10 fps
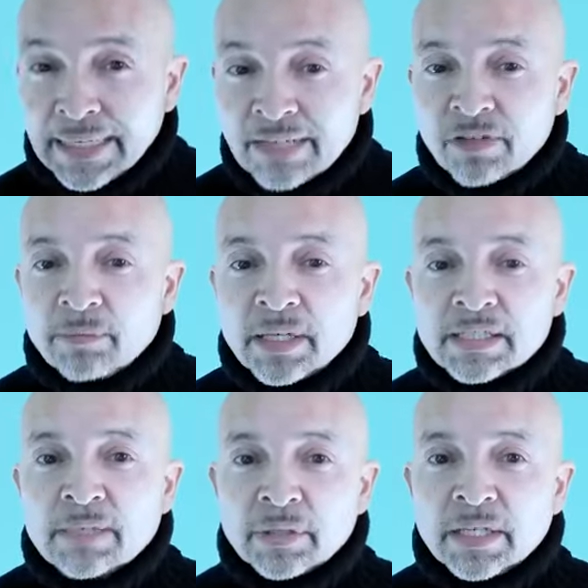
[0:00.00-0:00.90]
living by
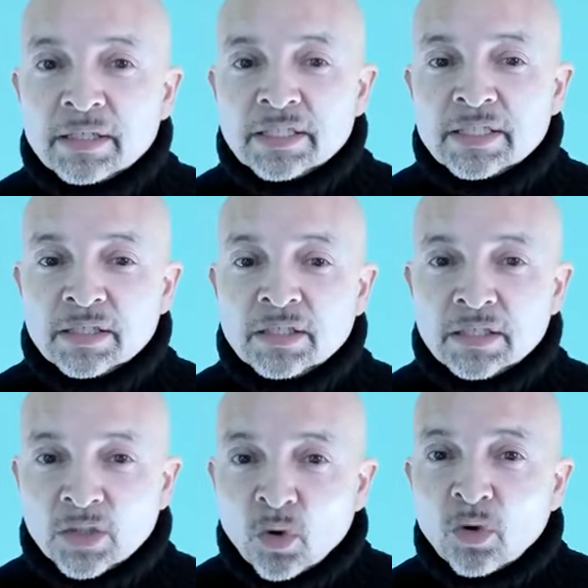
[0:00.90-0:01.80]
somebody else's
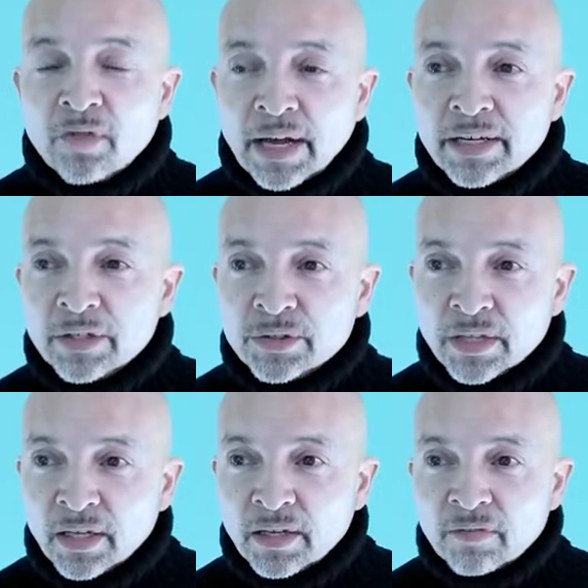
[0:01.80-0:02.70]
core values,
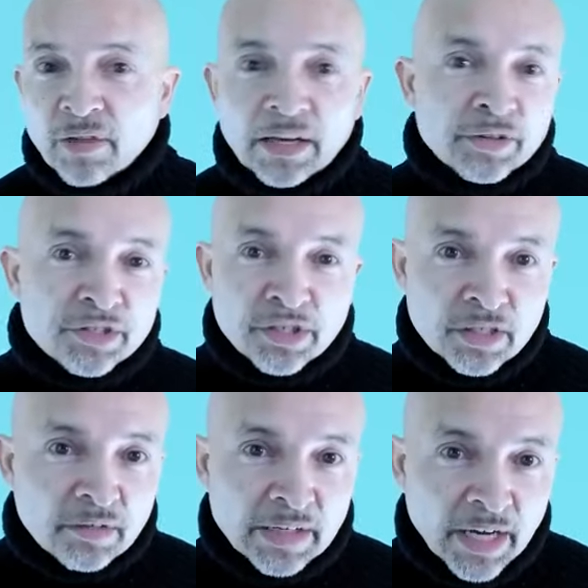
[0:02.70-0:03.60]
values
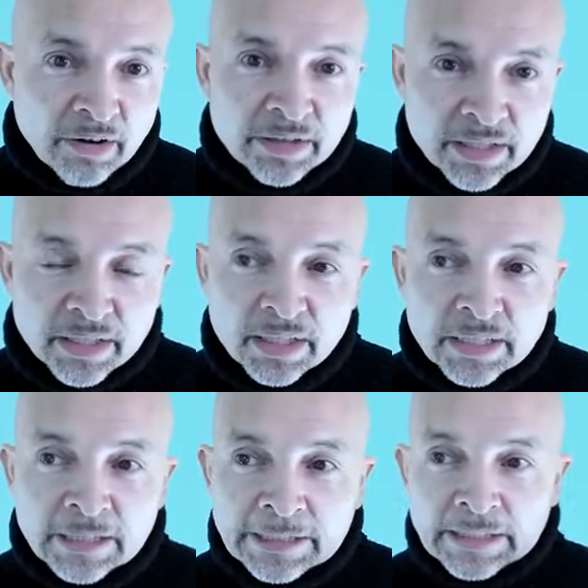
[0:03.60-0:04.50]
you've inherited.
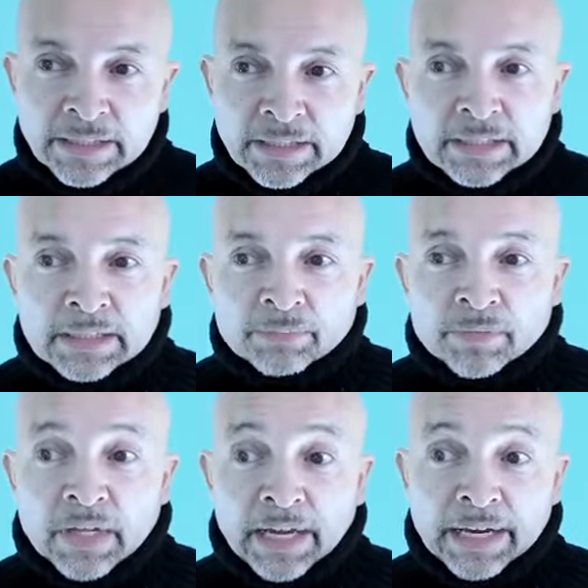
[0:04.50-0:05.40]

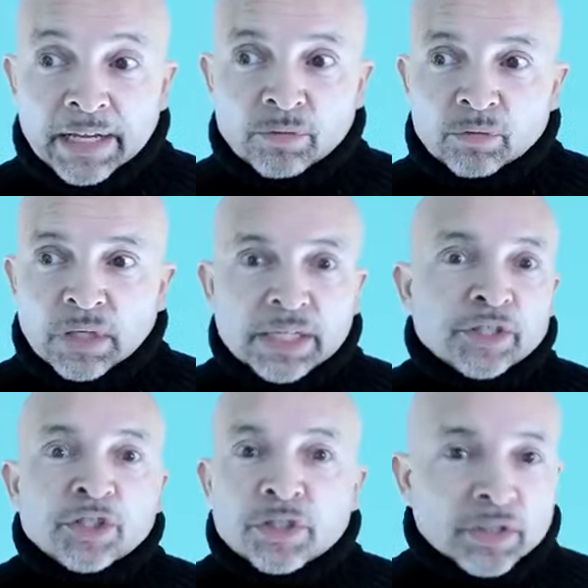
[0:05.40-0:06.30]
And I used
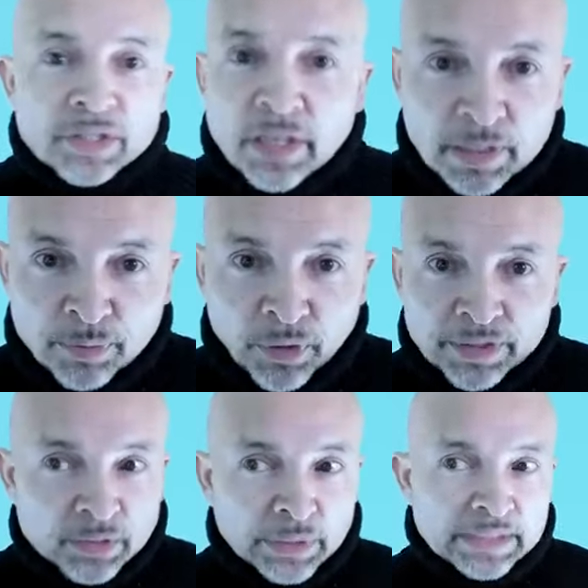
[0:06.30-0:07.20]
to do this on the turning point.
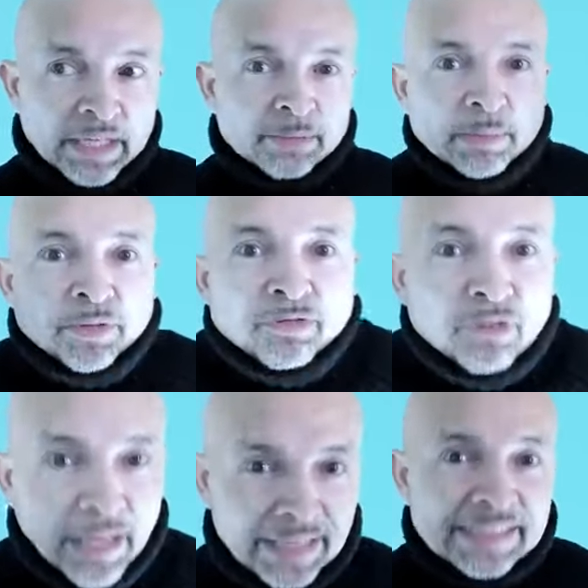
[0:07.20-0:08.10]
So we'd take people through
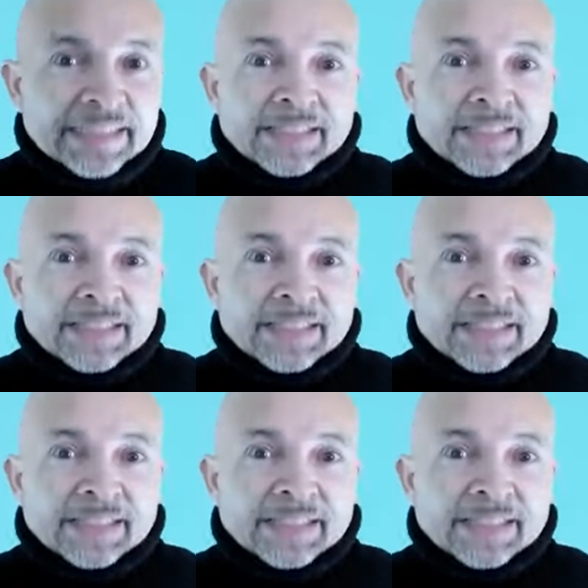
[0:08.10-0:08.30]
like